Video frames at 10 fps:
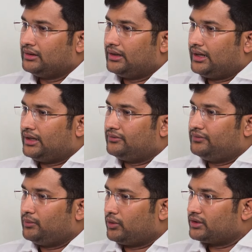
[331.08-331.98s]
And
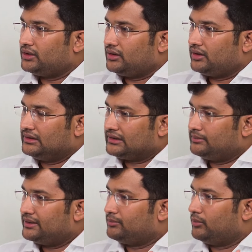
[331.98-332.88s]
we wanted a little
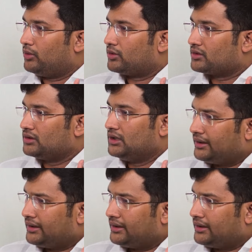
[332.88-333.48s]
bit more